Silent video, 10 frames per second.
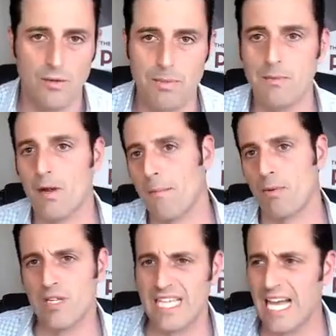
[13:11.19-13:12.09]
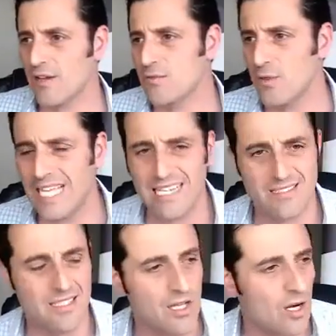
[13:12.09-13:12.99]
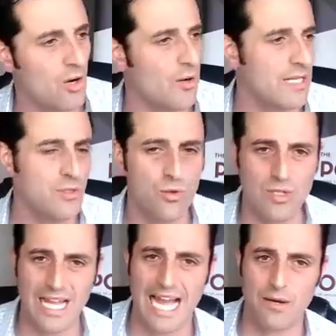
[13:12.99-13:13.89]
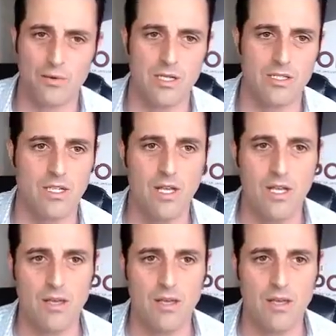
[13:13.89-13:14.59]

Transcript: people are pulling out of doing SEO and Google AdWords